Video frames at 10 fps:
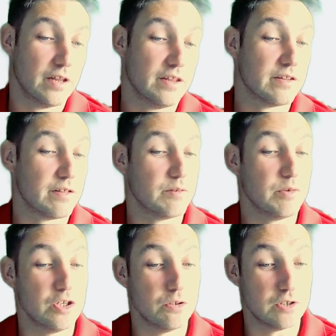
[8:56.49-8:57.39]
The other thing
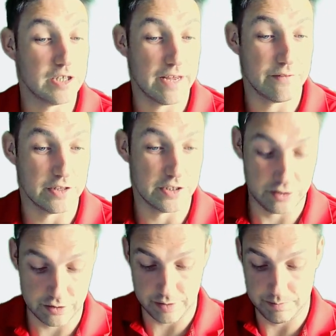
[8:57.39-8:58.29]
we usually have at this
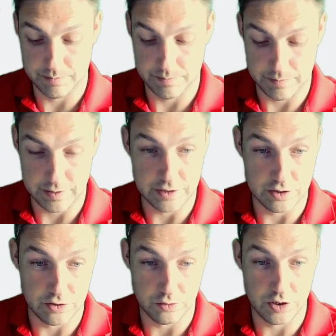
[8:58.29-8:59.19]
time is
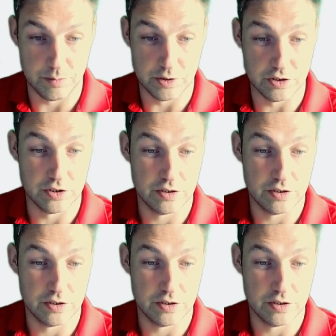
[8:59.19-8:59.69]
a document